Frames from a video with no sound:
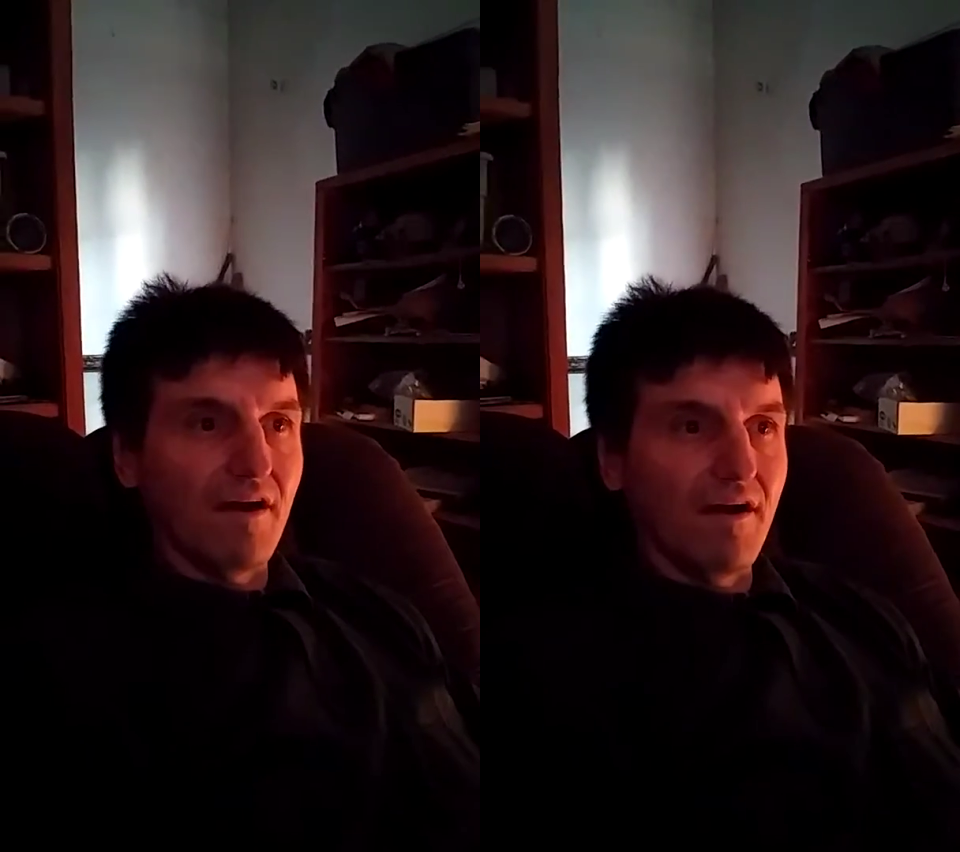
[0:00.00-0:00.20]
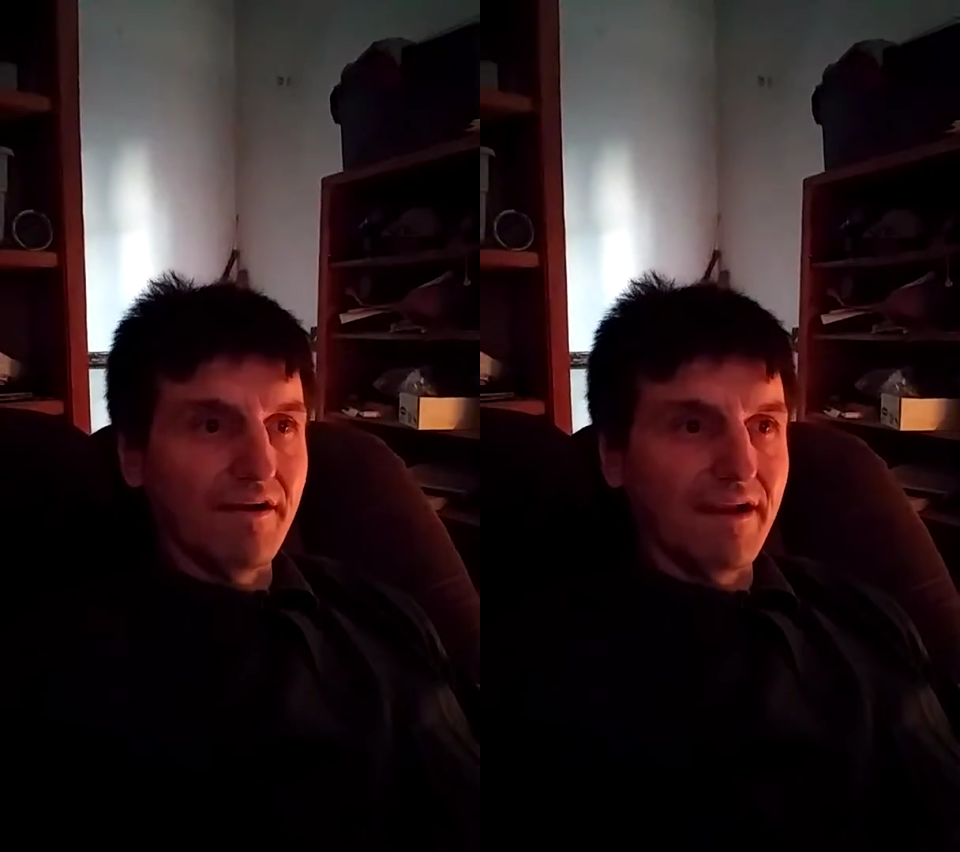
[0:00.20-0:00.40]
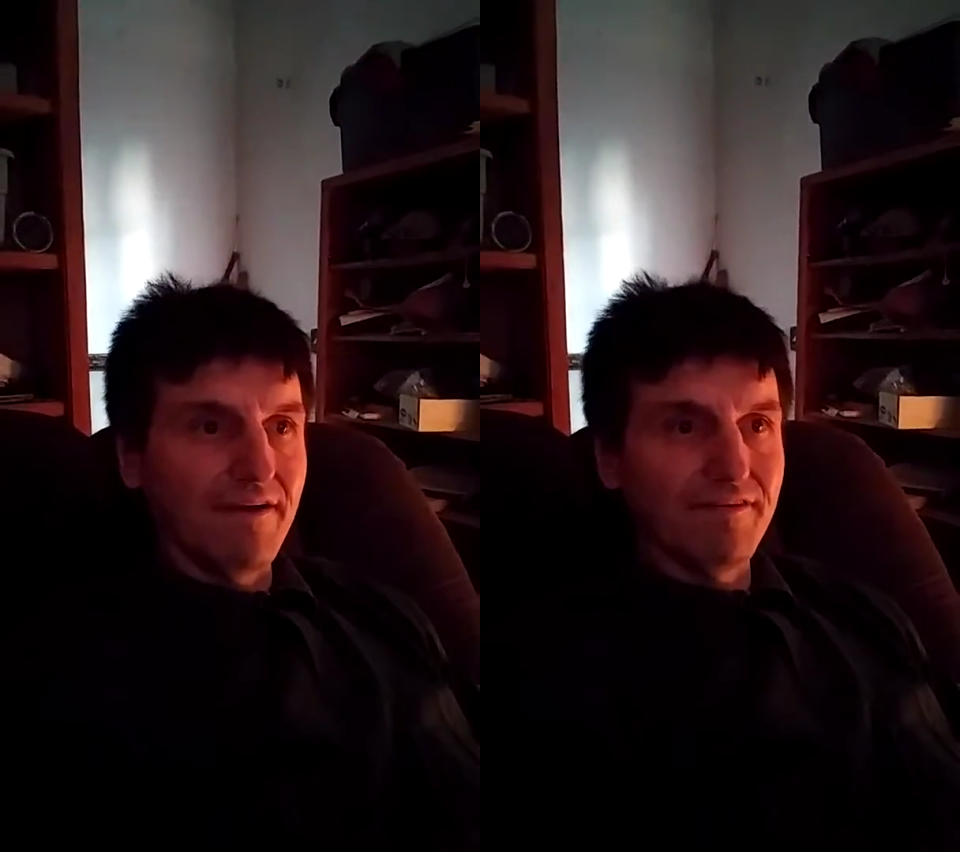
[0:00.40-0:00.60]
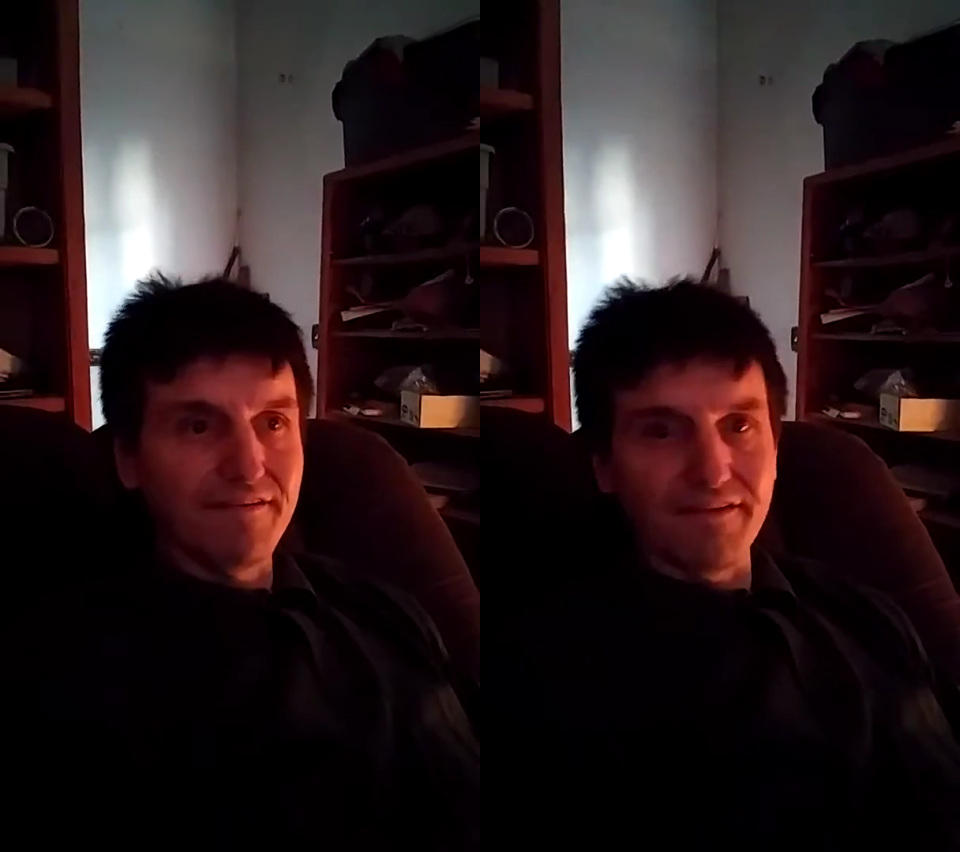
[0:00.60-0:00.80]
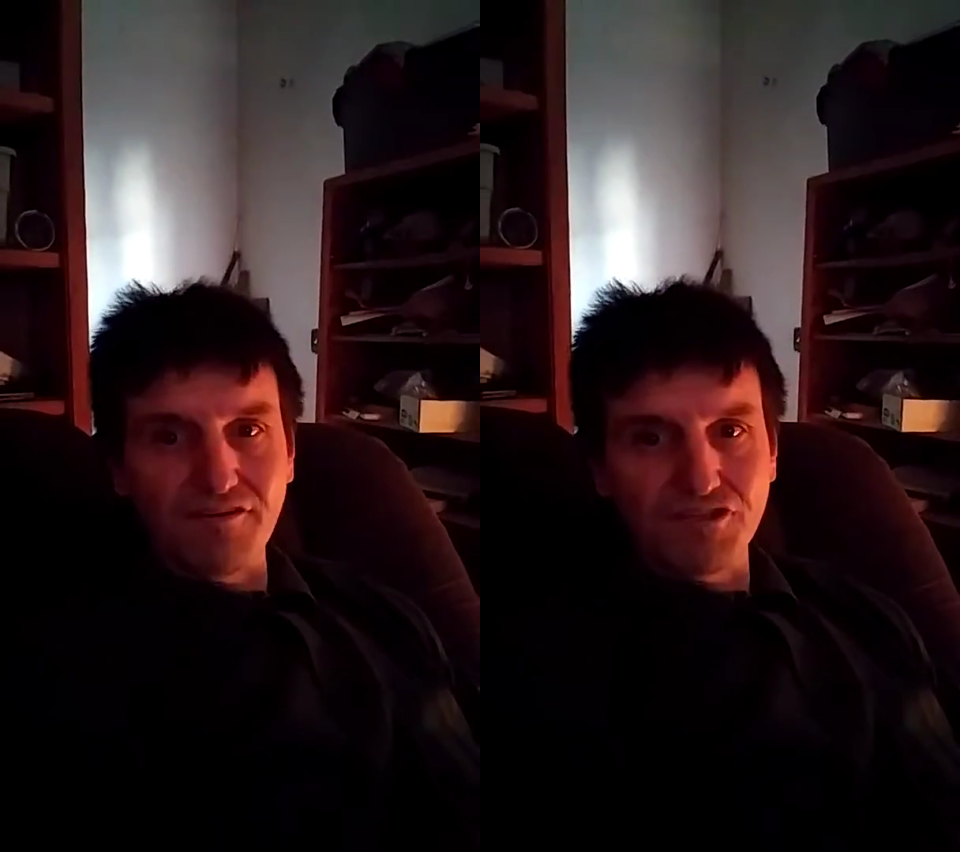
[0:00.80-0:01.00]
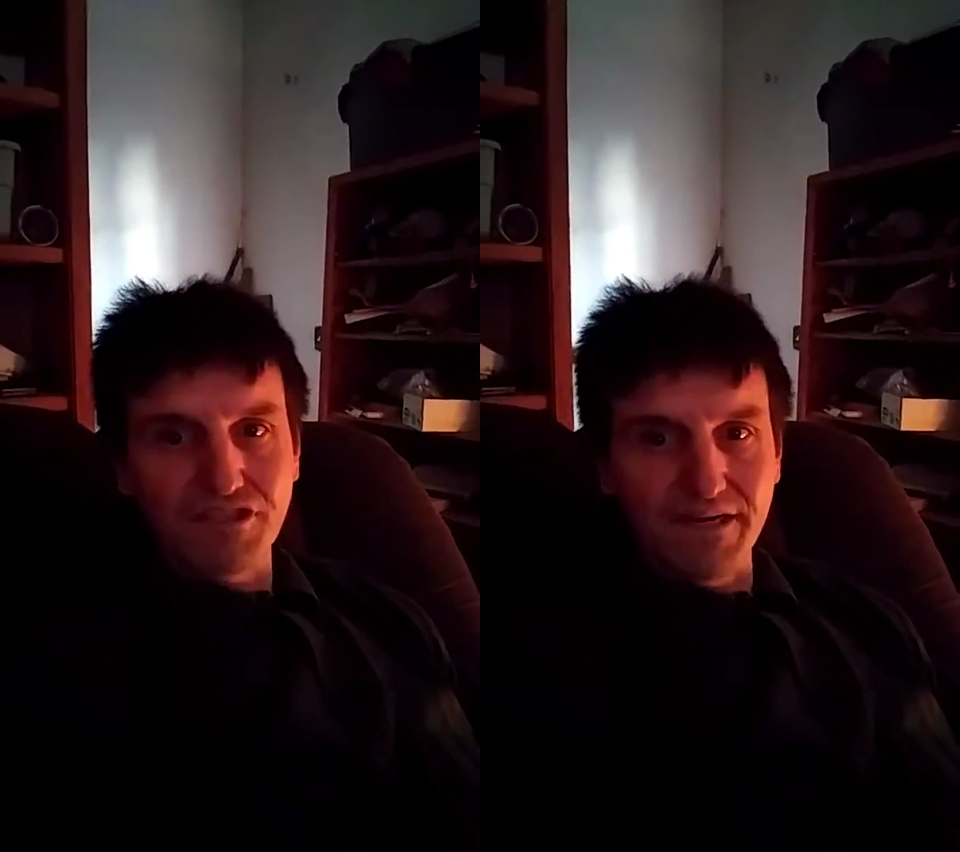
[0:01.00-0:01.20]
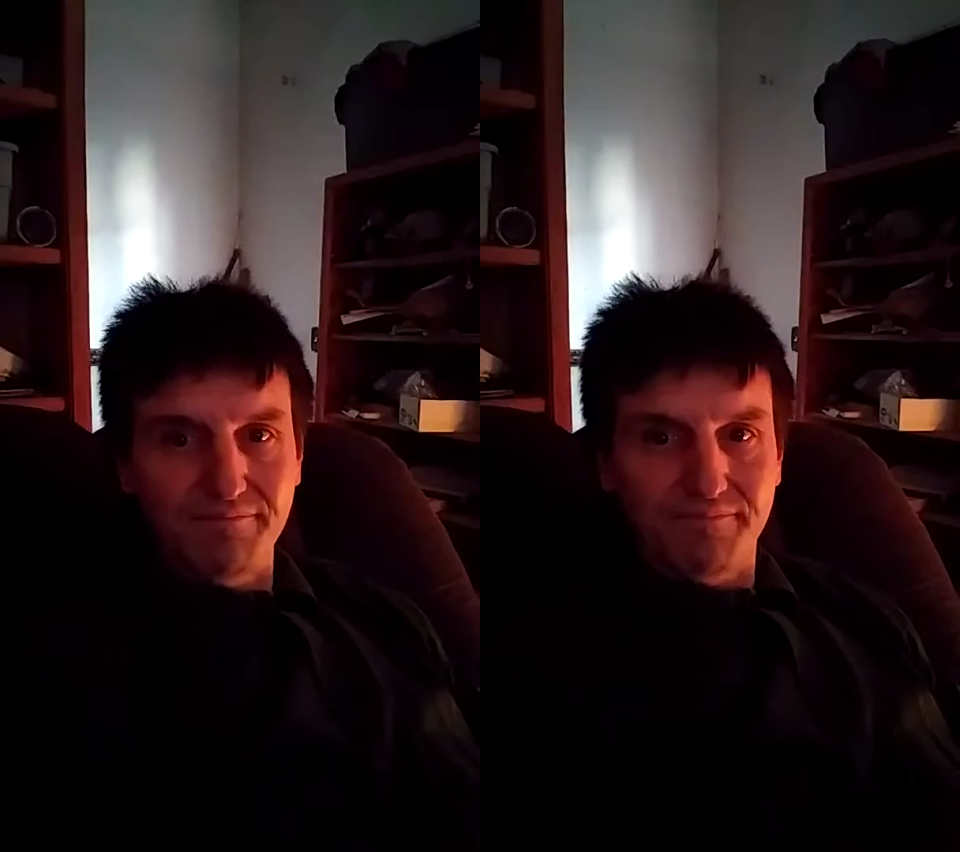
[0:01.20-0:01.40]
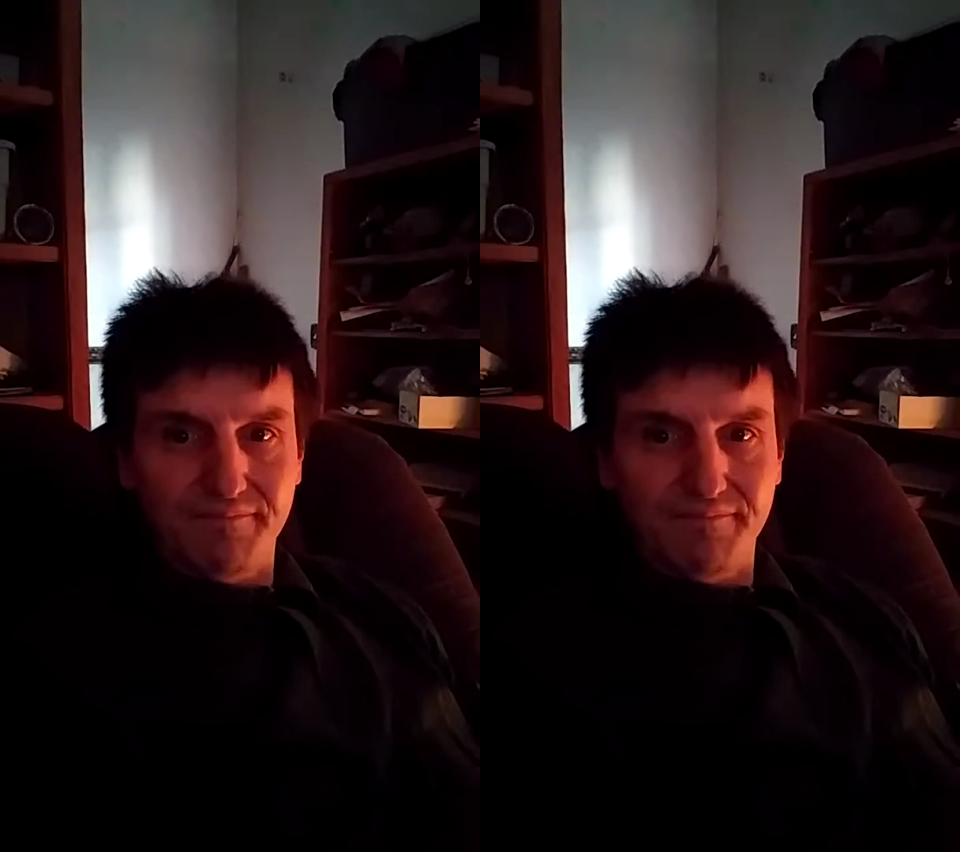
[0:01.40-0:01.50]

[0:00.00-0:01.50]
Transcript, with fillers: on every single ship,